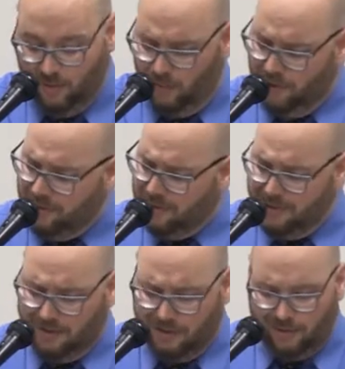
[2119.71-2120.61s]

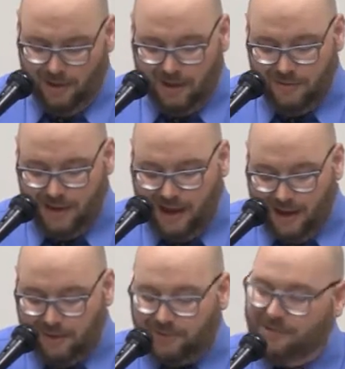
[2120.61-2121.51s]
wandering around the
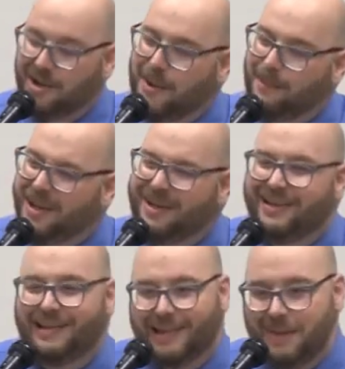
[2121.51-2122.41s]
house,
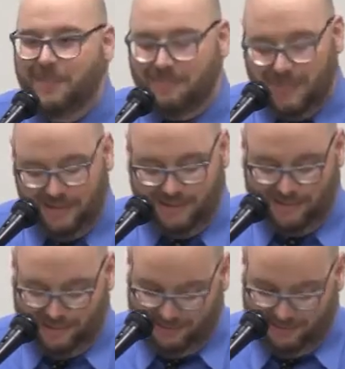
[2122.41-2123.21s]
picking lemon mint.